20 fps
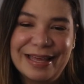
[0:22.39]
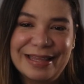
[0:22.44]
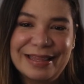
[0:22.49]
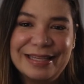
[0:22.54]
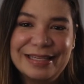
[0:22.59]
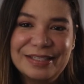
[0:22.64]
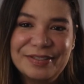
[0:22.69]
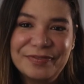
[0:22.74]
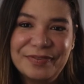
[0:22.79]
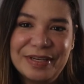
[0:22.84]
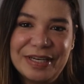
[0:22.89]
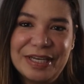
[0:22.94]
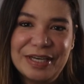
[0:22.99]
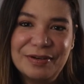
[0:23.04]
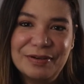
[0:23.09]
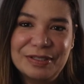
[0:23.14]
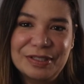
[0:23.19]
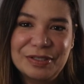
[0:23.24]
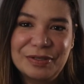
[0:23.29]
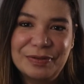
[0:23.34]
This
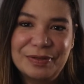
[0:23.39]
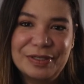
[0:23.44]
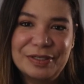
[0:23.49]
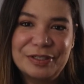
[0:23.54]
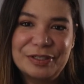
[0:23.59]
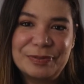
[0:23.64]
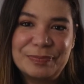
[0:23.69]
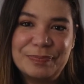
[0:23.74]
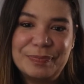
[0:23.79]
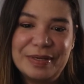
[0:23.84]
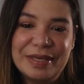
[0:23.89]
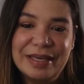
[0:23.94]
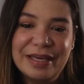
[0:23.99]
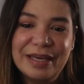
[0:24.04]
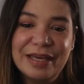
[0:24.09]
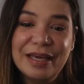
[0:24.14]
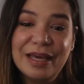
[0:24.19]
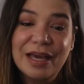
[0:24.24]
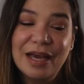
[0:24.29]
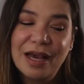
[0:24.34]
video is going to
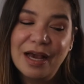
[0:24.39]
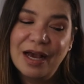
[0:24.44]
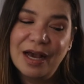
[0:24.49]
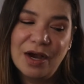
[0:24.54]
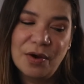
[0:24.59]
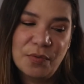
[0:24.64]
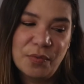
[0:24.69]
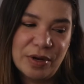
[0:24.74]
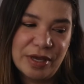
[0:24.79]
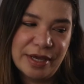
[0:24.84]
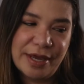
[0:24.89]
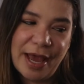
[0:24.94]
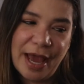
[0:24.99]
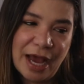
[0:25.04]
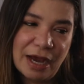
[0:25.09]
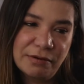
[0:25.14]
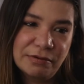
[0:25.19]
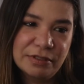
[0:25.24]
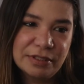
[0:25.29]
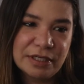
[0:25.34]
be a
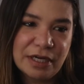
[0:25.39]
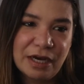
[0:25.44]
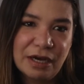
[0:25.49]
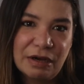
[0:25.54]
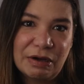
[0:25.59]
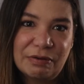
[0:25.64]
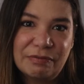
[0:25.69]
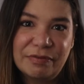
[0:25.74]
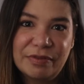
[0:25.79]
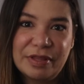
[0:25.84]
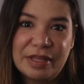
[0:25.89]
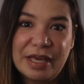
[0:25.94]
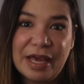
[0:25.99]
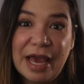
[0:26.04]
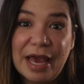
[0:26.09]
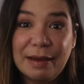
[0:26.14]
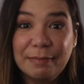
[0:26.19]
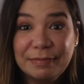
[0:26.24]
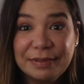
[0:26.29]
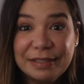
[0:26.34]
recount of the
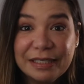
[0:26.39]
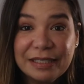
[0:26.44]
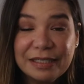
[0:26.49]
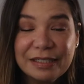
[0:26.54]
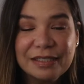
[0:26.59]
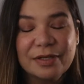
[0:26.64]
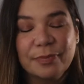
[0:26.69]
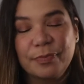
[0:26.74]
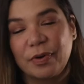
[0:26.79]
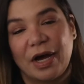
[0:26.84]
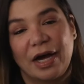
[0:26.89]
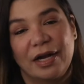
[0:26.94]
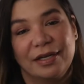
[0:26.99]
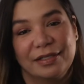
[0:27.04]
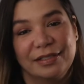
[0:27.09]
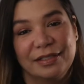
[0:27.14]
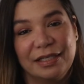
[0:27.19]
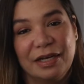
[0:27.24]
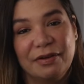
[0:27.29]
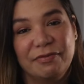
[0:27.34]
empties, the
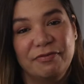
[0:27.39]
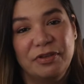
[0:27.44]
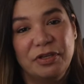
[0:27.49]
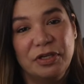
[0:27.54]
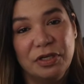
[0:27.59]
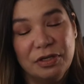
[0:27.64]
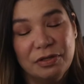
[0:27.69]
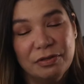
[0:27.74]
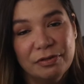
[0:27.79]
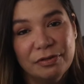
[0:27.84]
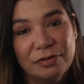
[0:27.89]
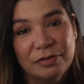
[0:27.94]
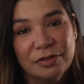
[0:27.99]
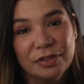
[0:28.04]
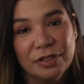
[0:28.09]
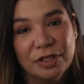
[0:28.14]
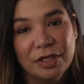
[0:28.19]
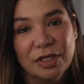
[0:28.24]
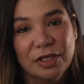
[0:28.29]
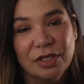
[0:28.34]
products that I've
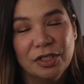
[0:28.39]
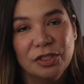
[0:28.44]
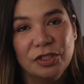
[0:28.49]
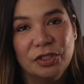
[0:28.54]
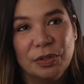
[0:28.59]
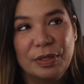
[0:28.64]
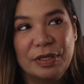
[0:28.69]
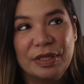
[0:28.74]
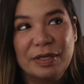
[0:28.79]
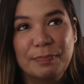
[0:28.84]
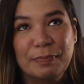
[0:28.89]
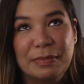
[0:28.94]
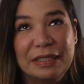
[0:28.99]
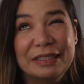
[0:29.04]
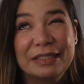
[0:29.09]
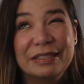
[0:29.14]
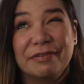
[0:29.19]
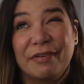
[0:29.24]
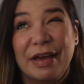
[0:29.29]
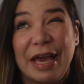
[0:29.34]
used during the
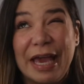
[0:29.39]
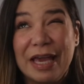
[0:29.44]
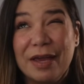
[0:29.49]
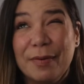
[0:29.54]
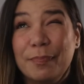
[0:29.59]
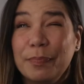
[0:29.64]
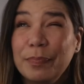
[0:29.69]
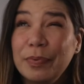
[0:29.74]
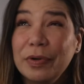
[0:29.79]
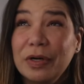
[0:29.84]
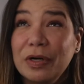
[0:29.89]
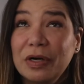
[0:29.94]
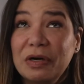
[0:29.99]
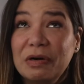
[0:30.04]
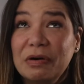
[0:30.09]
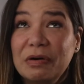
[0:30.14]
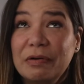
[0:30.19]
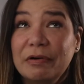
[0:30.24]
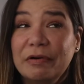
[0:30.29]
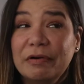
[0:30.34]
months of
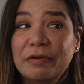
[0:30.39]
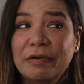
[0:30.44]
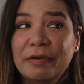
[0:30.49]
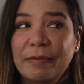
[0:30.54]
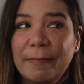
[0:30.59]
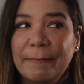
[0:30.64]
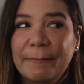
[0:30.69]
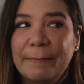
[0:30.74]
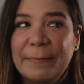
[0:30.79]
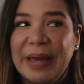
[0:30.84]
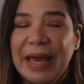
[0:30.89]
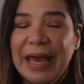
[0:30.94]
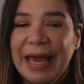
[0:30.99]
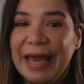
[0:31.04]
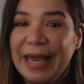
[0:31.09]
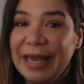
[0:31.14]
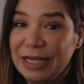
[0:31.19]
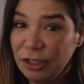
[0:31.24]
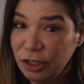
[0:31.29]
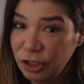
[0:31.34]
April,
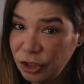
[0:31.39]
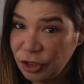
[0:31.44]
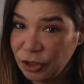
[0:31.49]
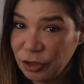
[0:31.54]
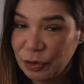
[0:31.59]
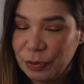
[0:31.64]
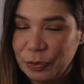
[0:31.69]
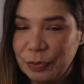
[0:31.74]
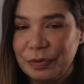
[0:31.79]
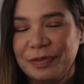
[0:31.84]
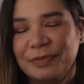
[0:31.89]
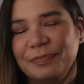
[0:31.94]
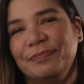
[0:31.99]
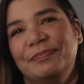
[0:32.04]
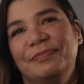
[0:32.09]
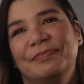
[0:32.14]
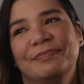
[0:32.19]
May, and June.